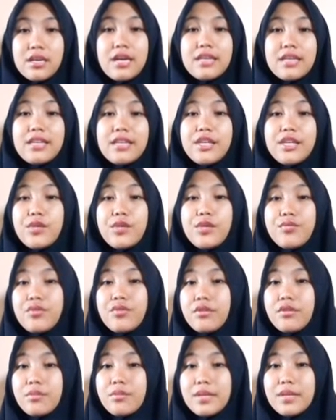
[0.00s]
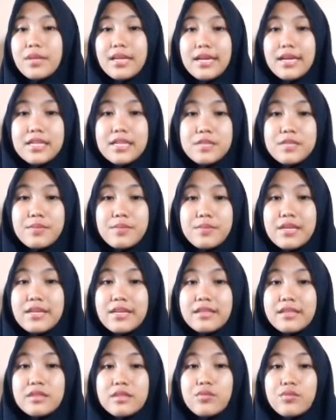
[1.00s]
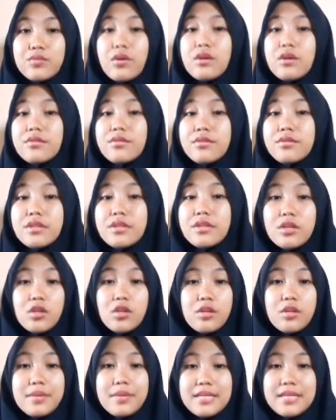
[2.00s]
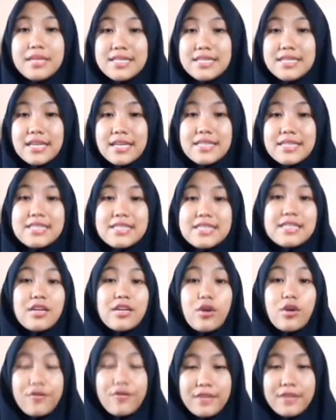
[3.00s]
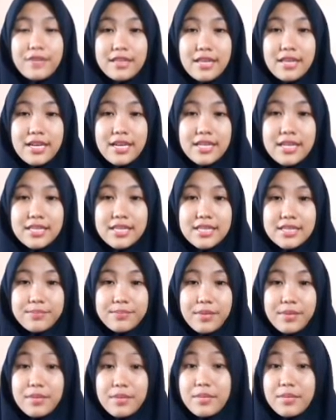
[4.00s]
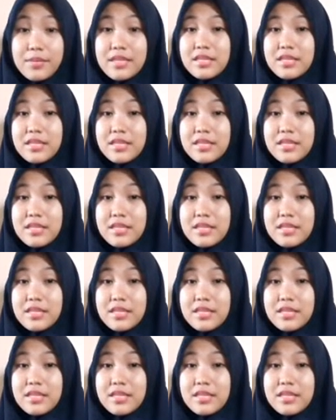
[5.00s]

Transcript: the new normal has begun to occur globally since the COVID-19 pandemic.